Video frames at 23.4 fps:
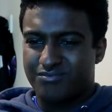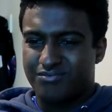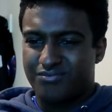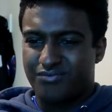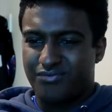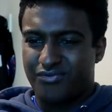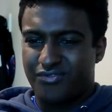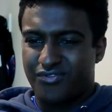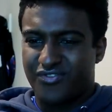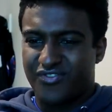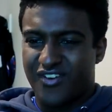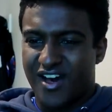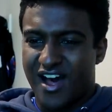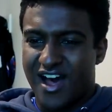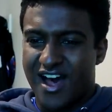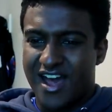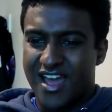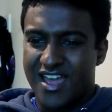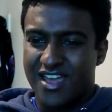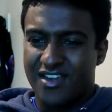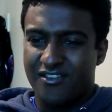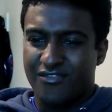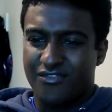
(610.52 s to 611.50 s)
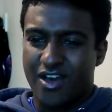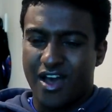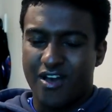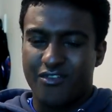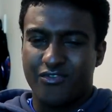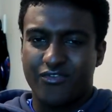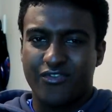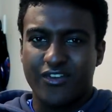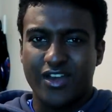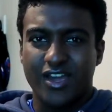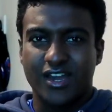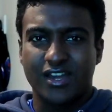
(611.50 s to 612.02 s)
5,
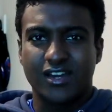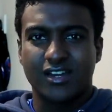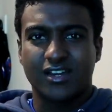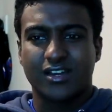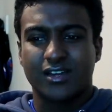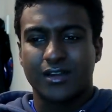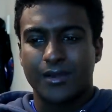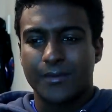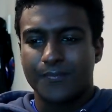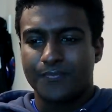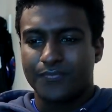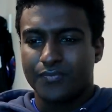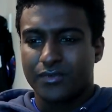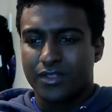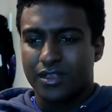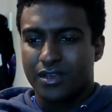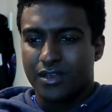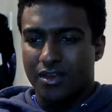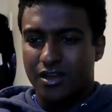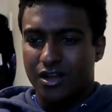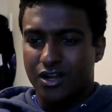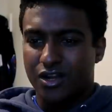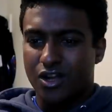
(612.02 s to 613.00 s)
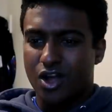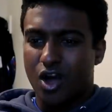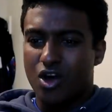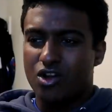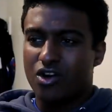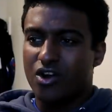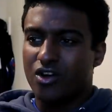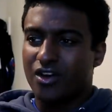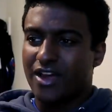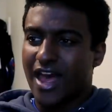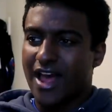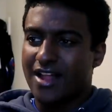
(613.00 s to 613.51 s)
I think.
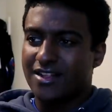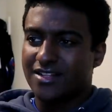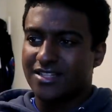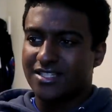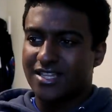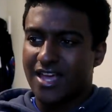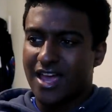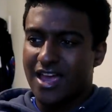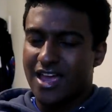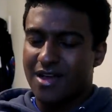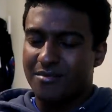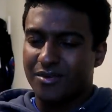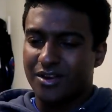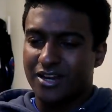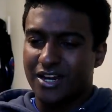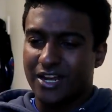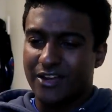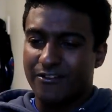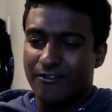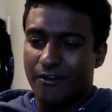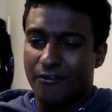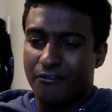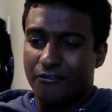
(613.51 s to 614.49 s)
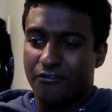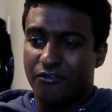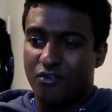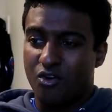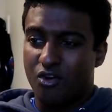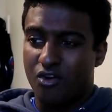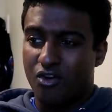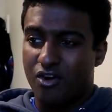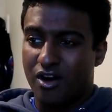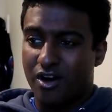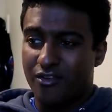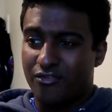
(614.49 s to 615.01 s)
N'Golo Kante, I'm going to give a
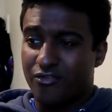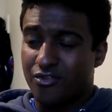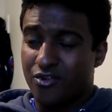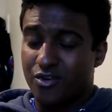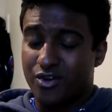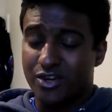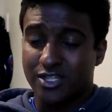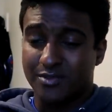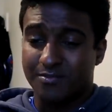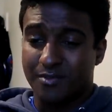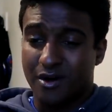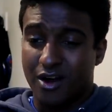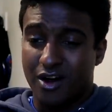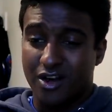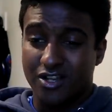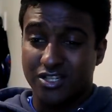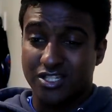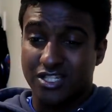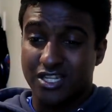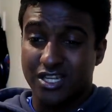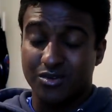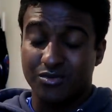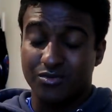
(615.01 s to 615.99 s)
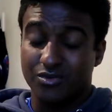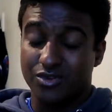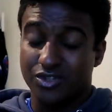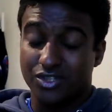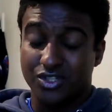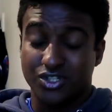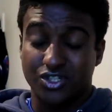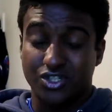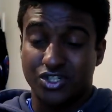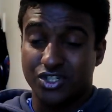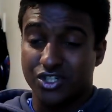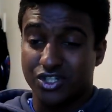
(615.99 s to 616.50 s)
4. I thought his passing
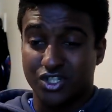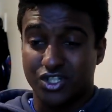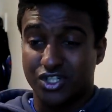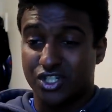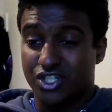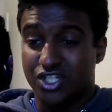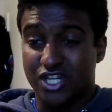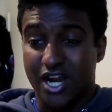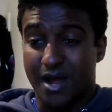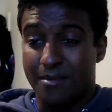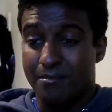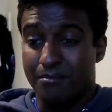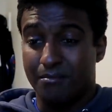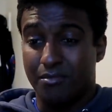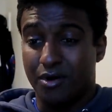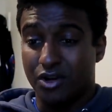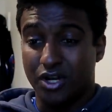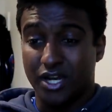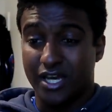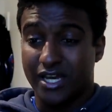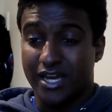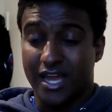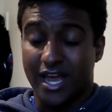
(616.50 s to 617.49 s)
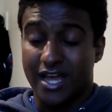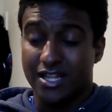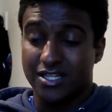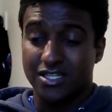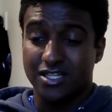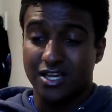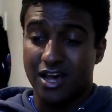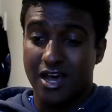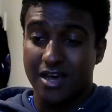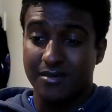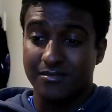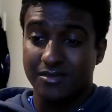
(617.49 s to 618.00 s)
was just shambolic at
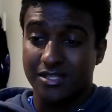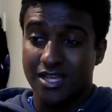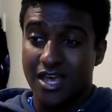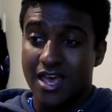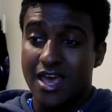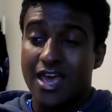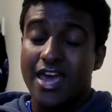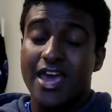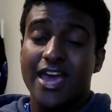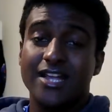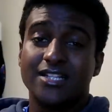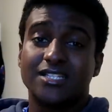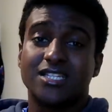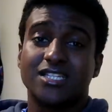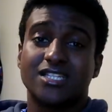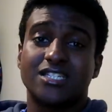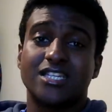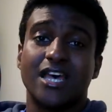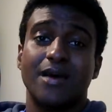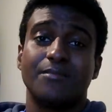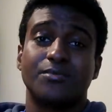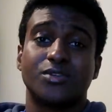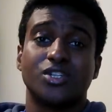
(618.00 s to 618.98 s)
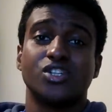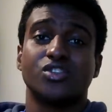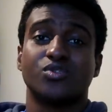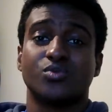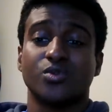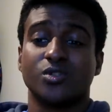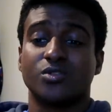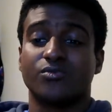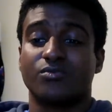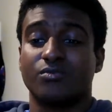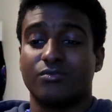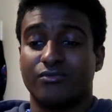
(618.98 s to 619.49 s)
times. Interceptions
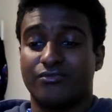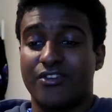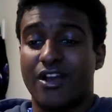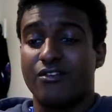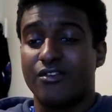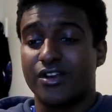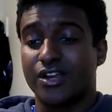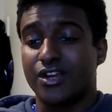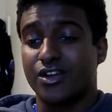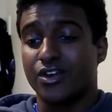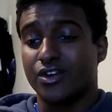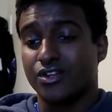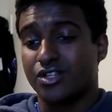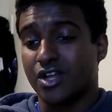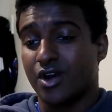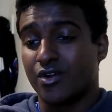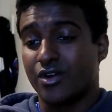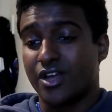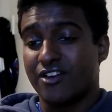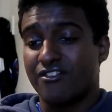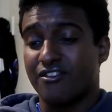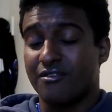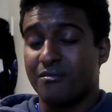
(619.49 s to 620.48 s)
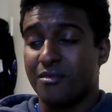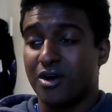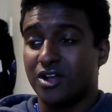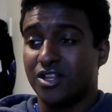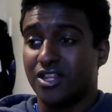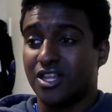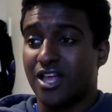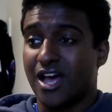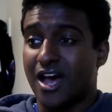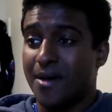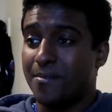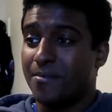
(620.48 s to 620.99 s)
was very good. I'll give him
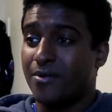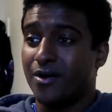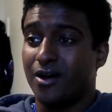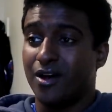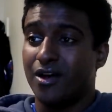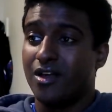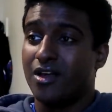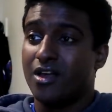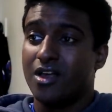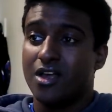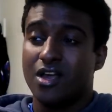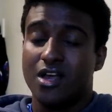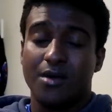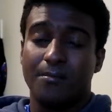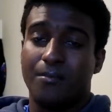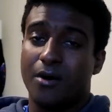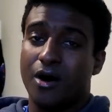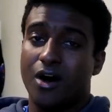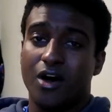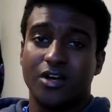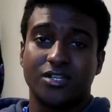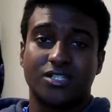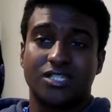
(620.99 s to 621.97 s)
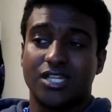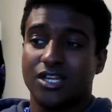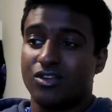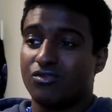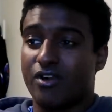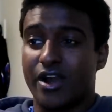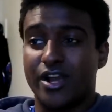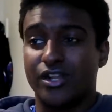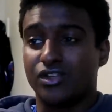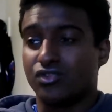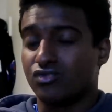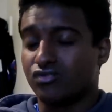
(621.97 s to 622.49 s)
on that. But passing
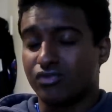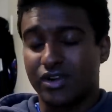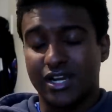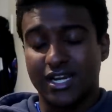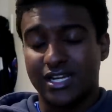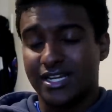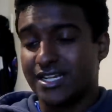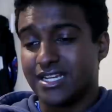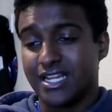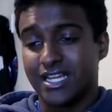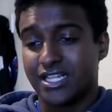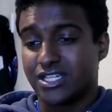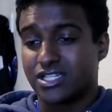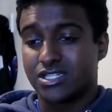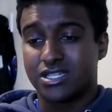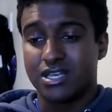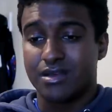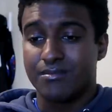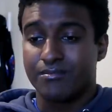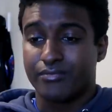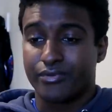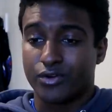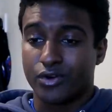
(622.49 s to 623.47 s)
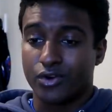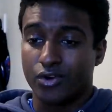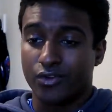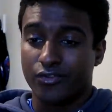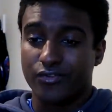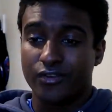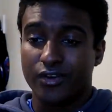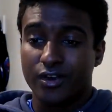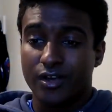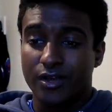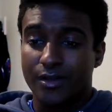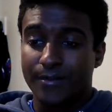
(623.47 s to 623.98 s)
range really needs to
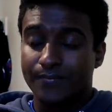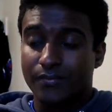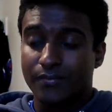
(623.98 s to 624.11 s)
improve.